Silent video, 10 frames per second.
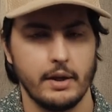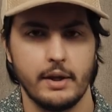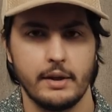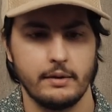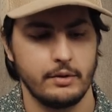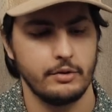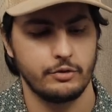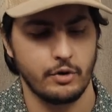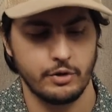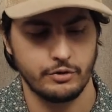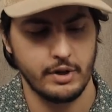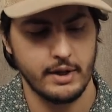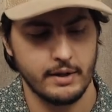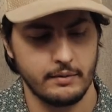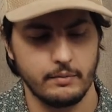Then it starts
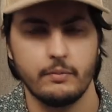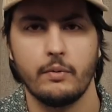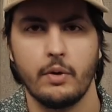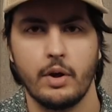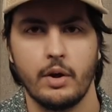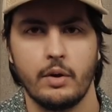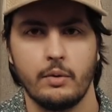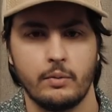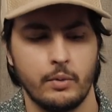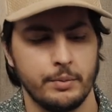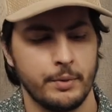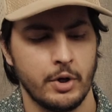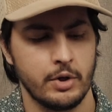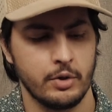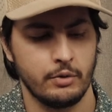again, one
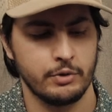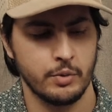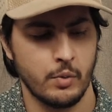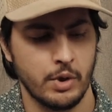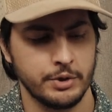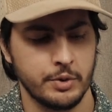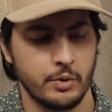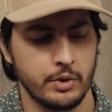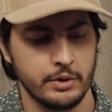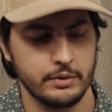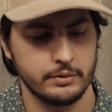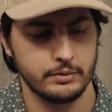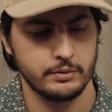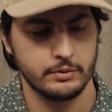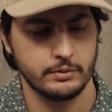bar over the 1 chord,
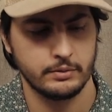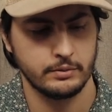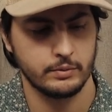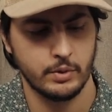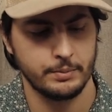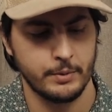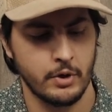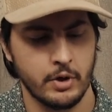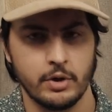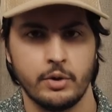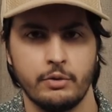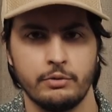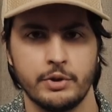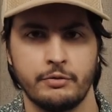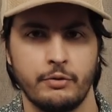one bar
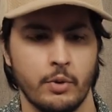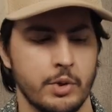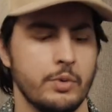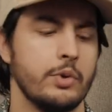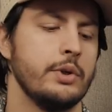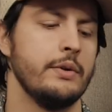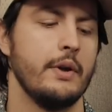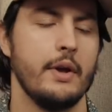over the 4 chord,